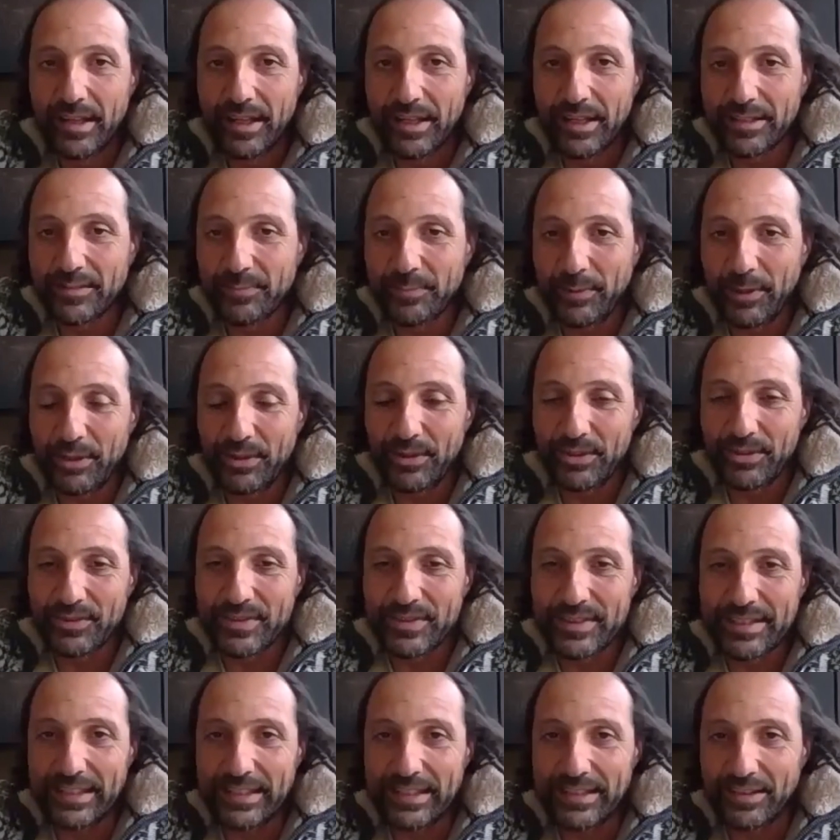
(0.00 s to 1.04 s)

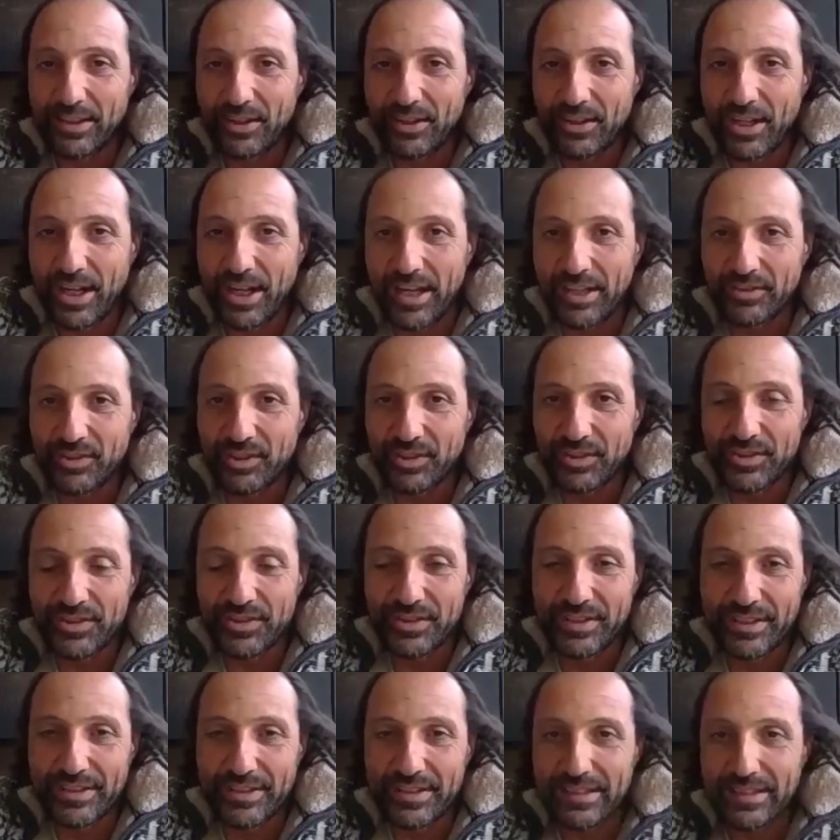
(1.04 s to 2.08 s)
experiencing their
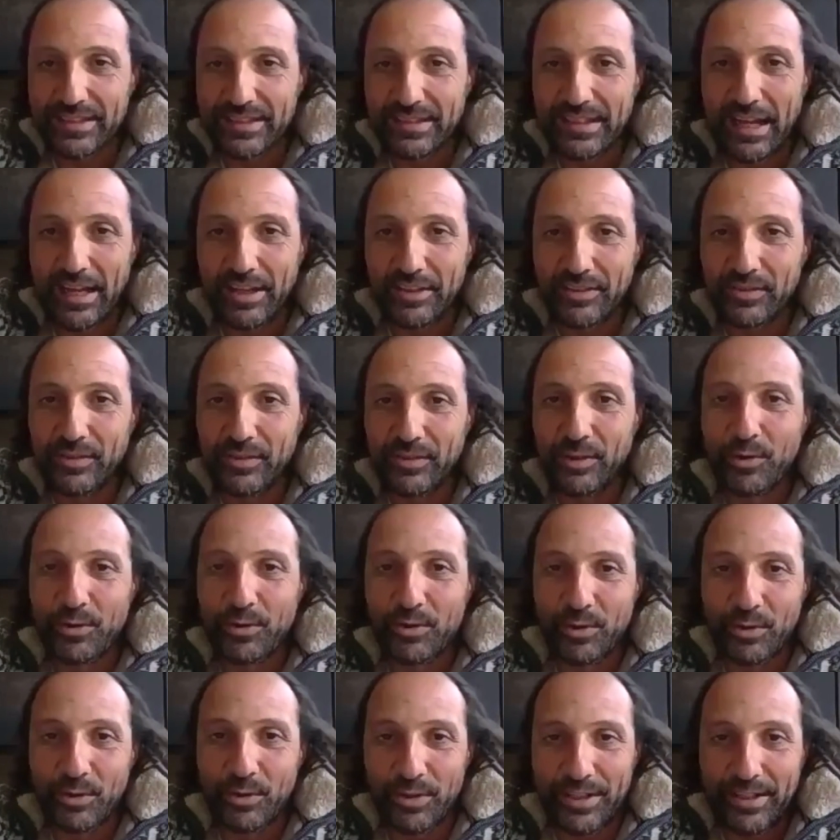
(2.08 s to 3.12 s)
consciousness in
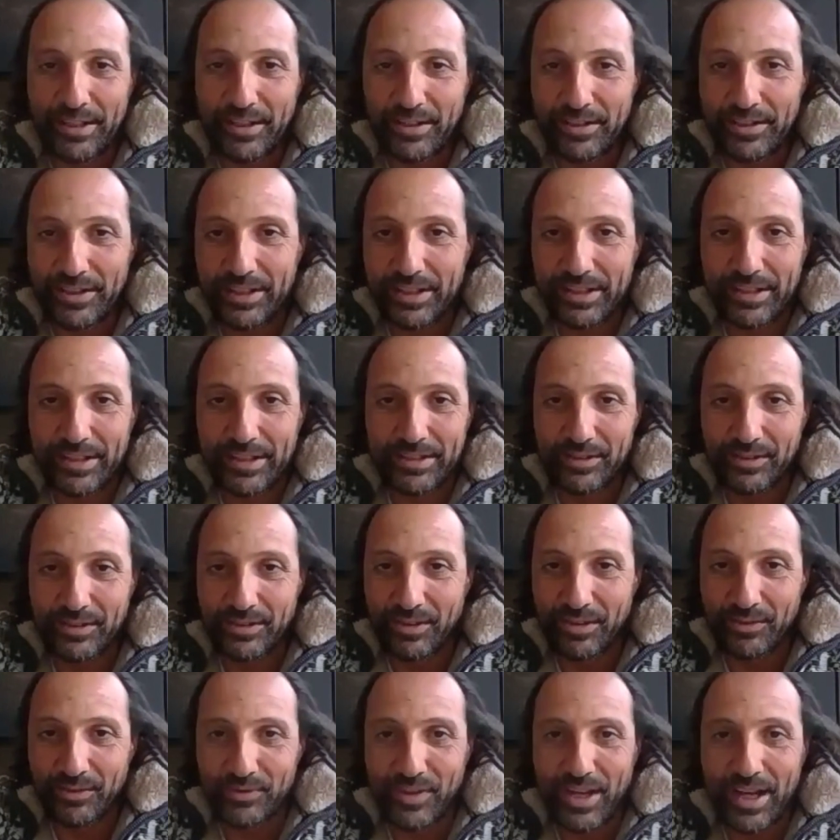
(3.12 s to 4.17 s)
non-local area you
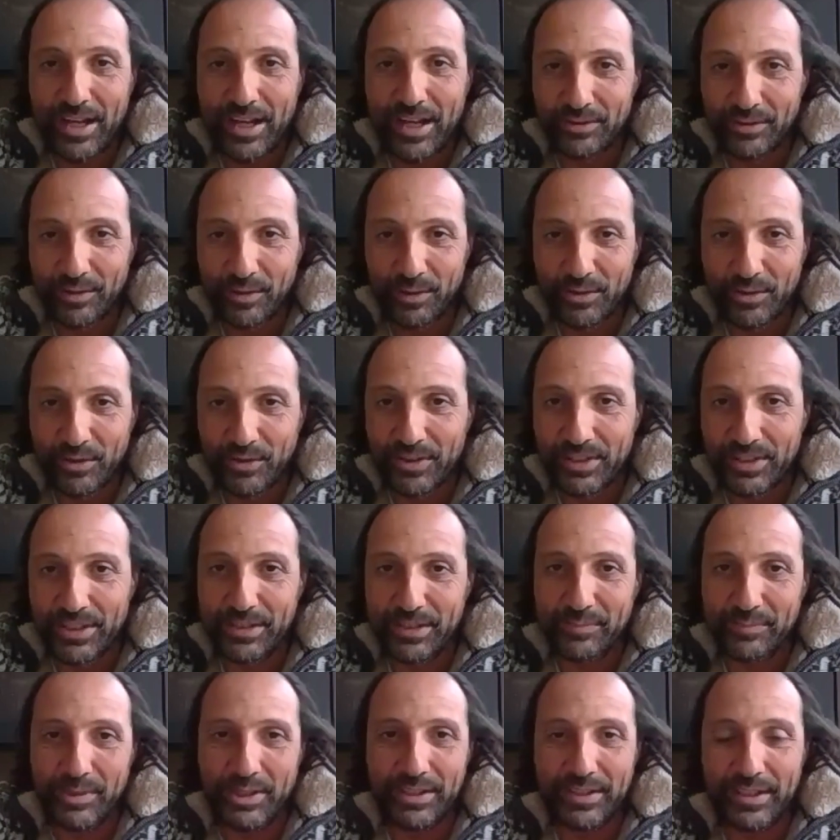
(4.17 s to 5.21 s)
know
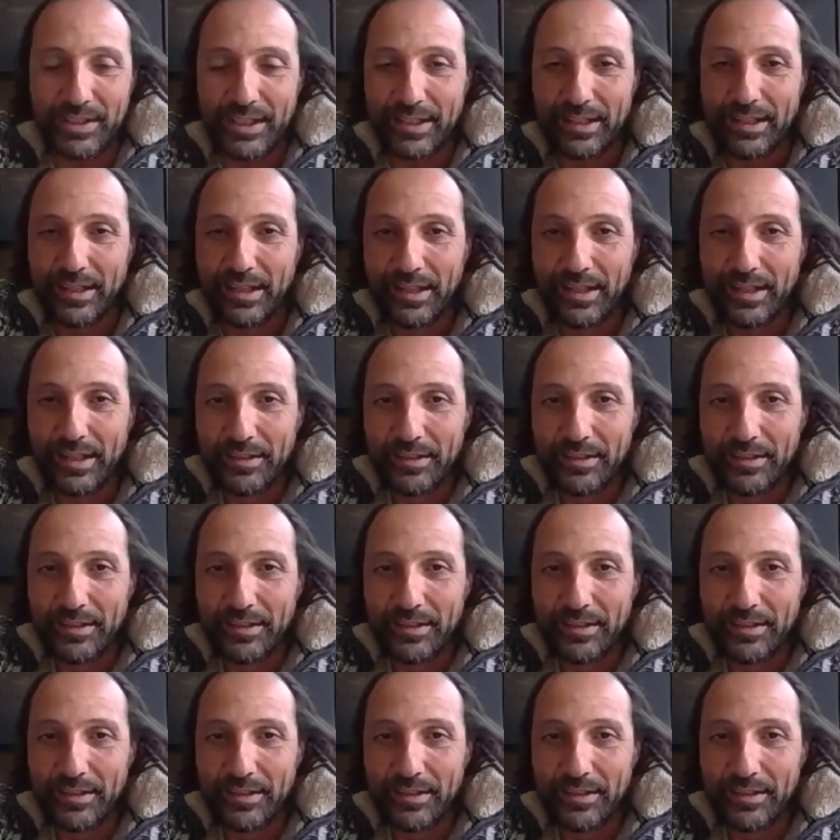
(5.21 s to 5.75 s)
non-locally meaning